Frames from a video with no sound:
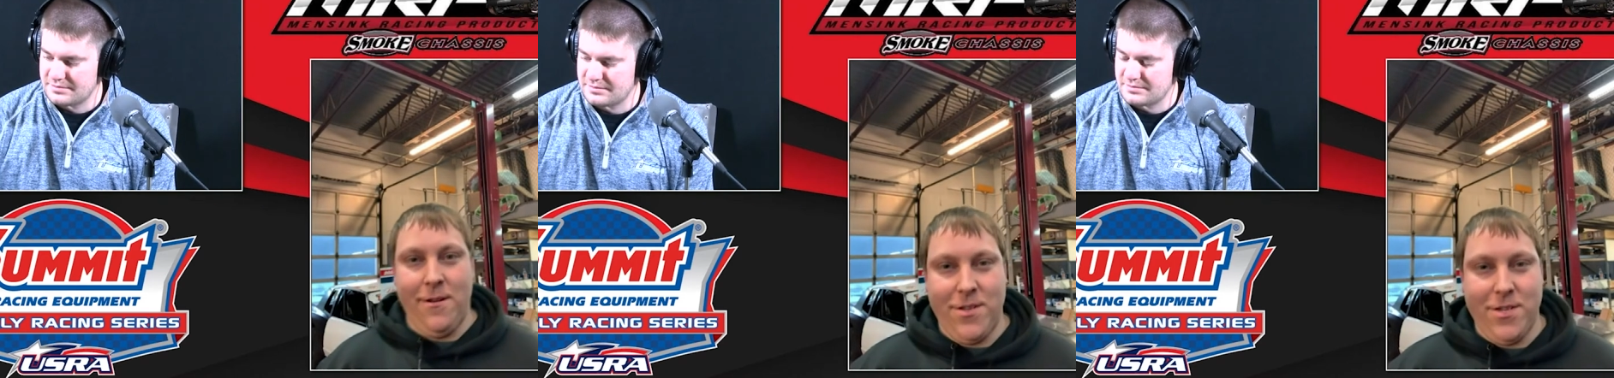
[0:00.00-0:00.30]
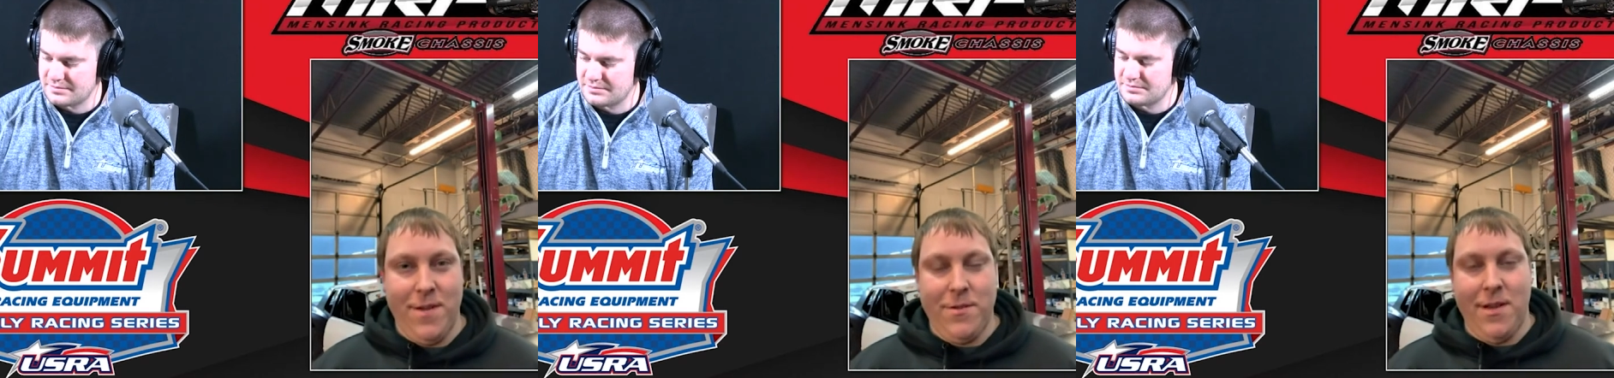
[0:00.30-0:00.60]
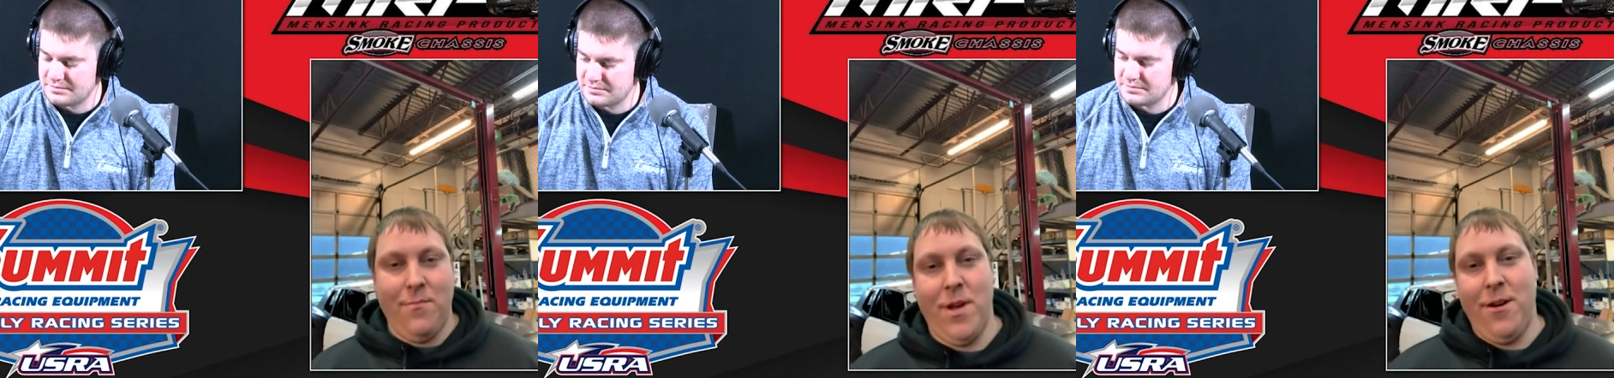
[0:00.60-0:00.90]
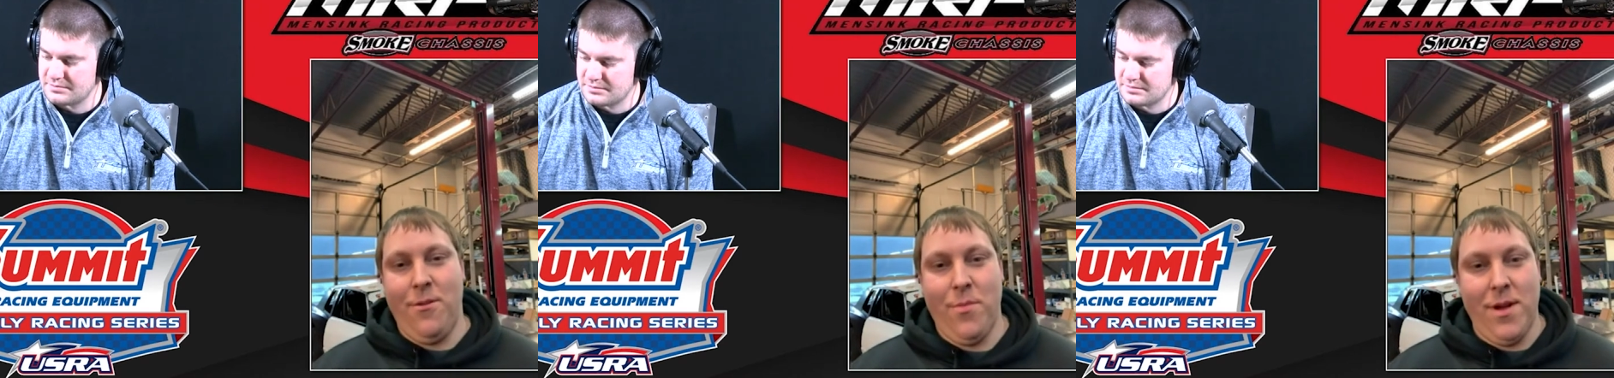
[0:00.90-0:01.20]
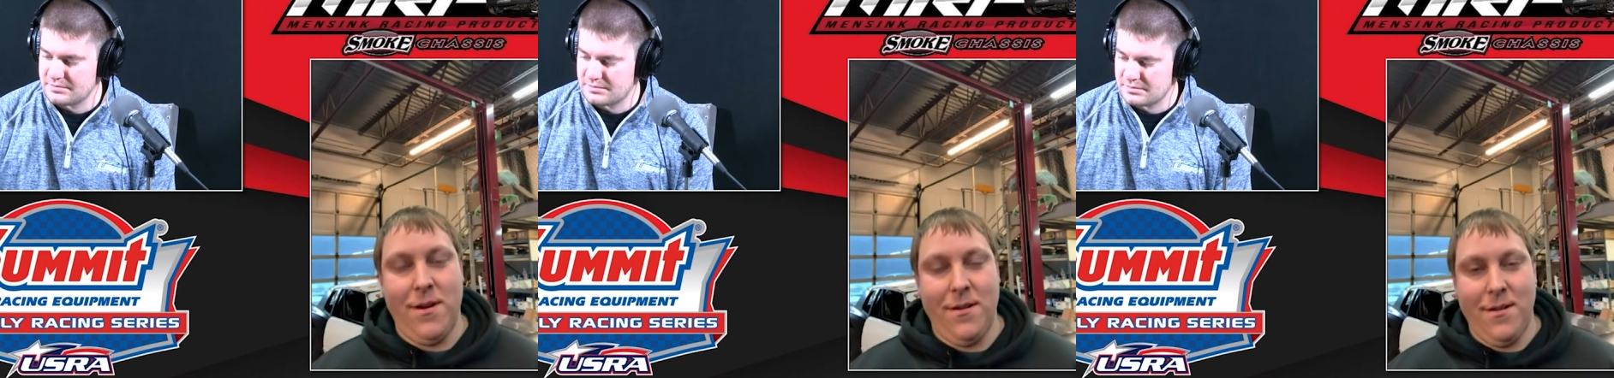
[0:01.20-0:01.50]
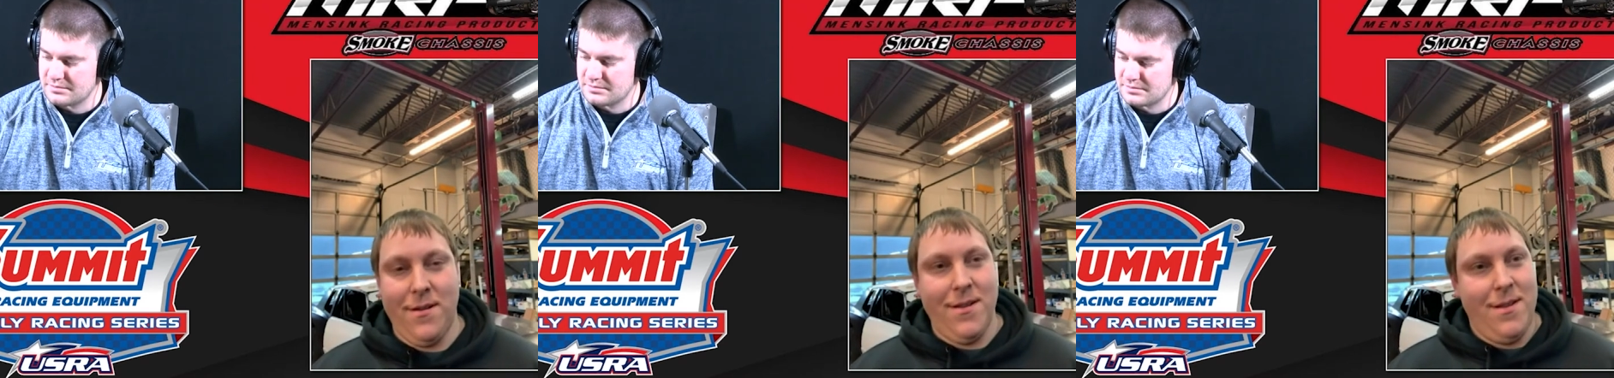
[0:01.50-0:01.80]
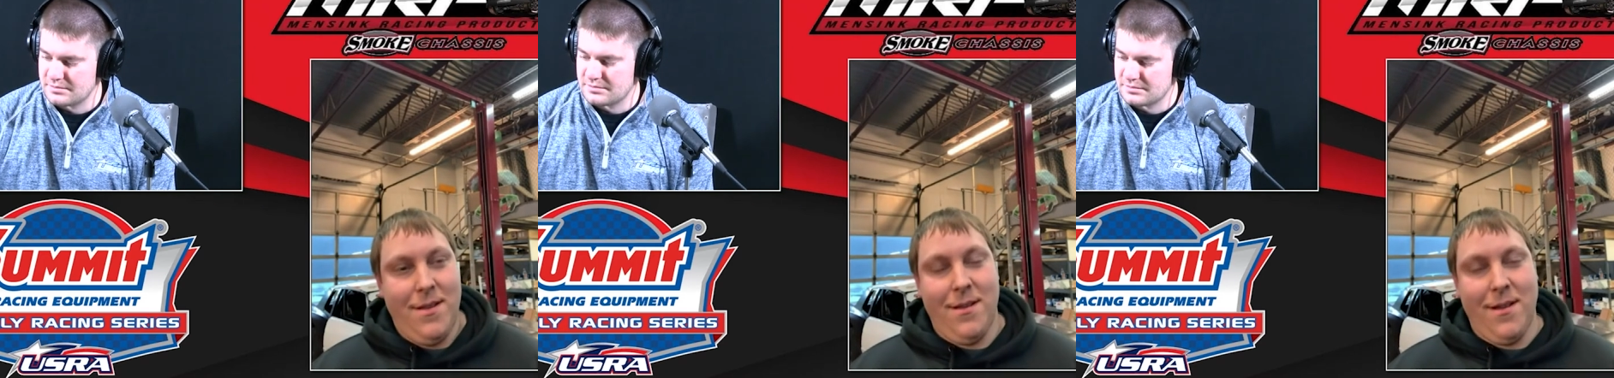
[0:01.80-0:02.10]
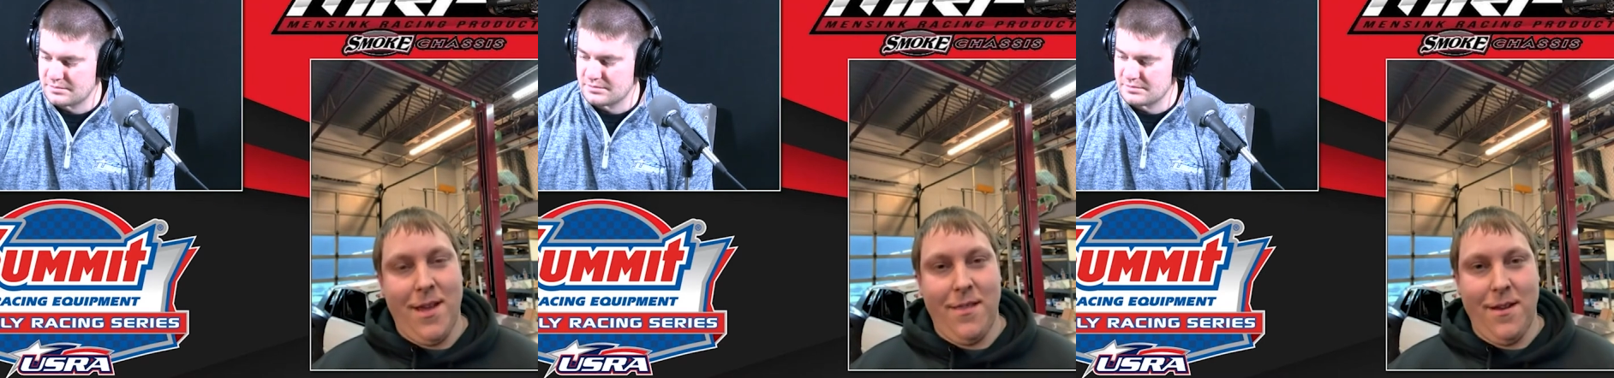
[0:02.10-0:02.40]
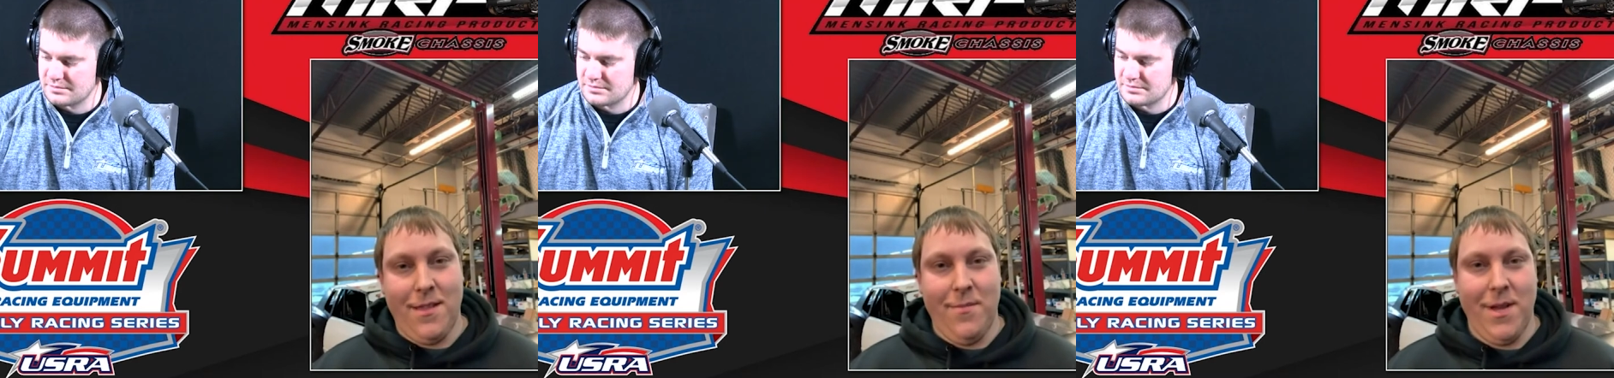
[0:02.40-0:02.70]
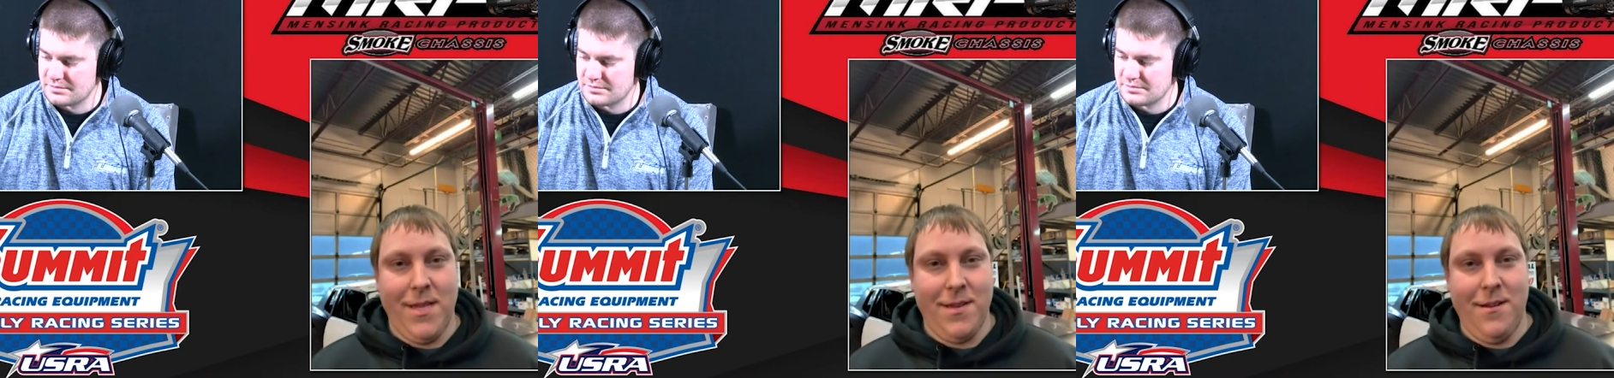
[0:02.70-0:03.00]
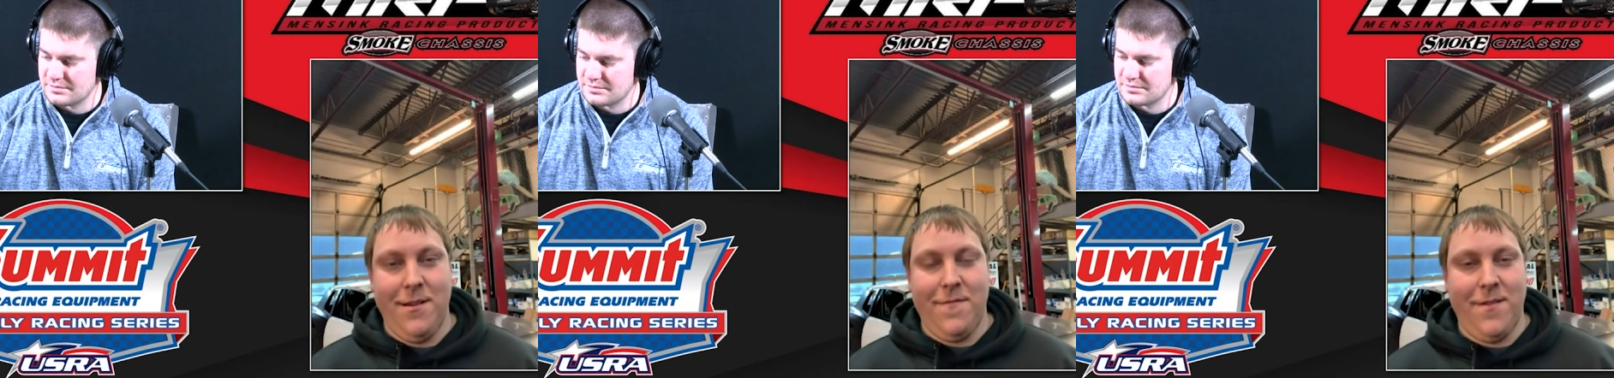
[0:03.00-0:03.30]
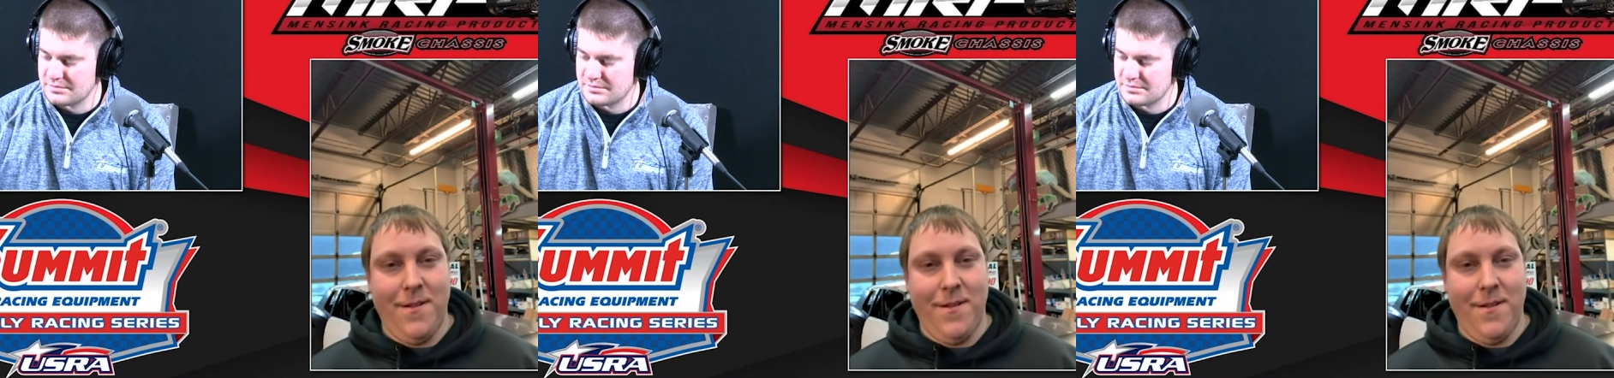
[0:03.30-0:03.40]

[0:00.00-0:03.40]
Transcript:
Speaker 1: It just keeps getting better and better, and can't thank them guys enough.